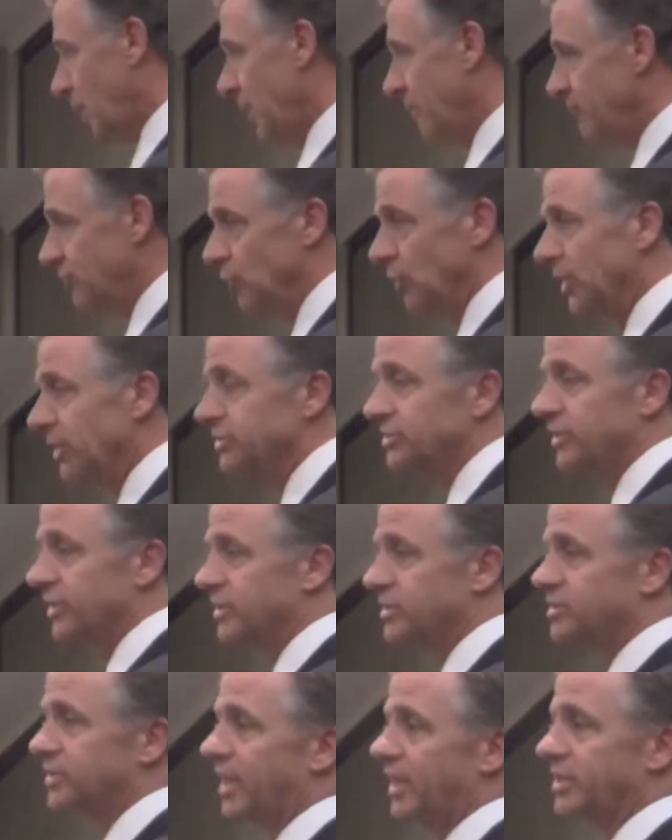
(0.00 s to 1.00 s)
if you listen
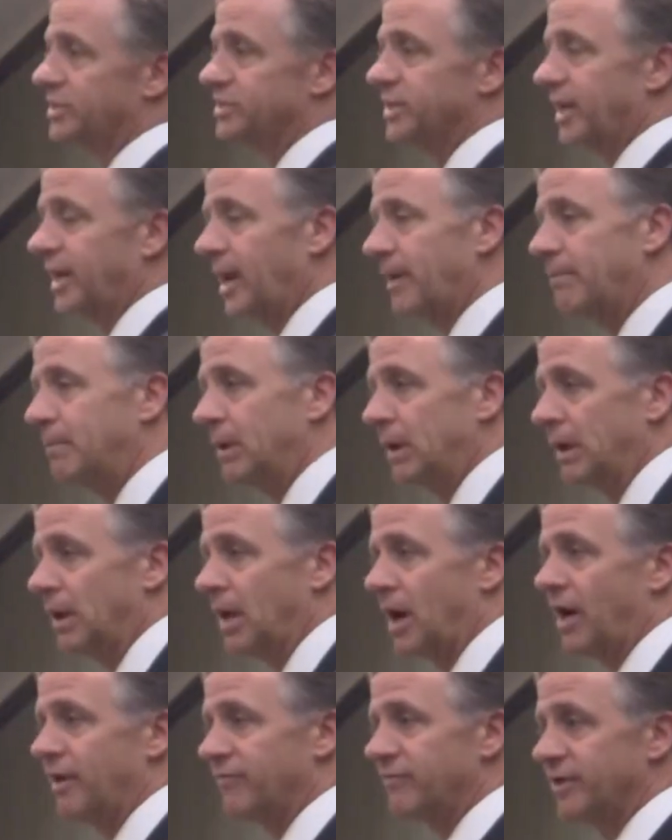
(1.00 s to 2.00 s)
to State of State, I've put a
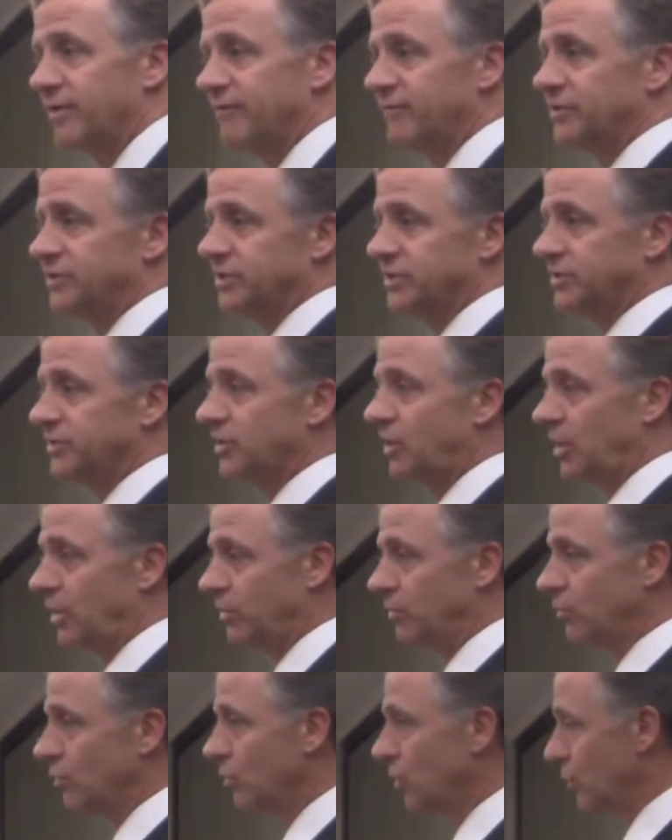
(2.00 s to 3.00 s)
lot of emphasis
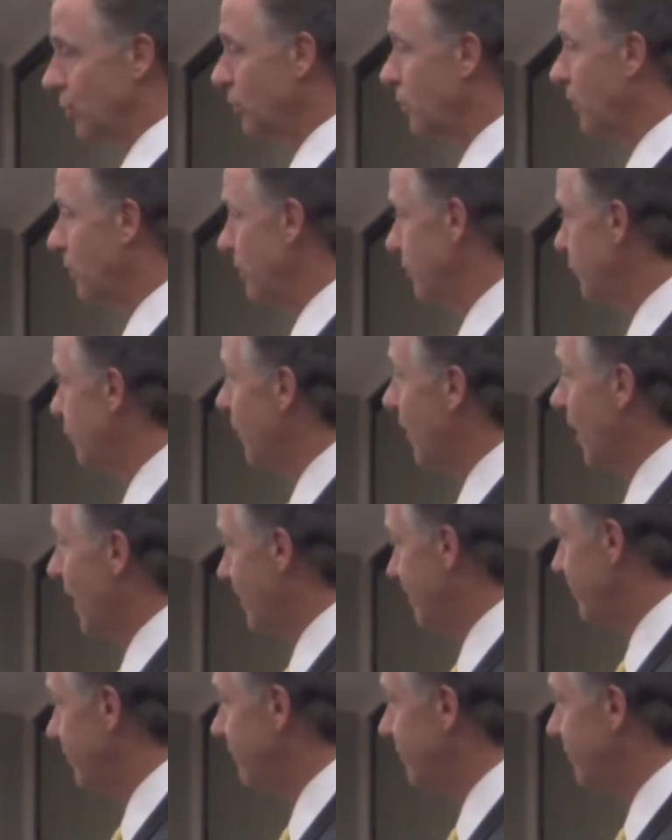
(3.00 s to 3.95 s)
on what we're calling the drive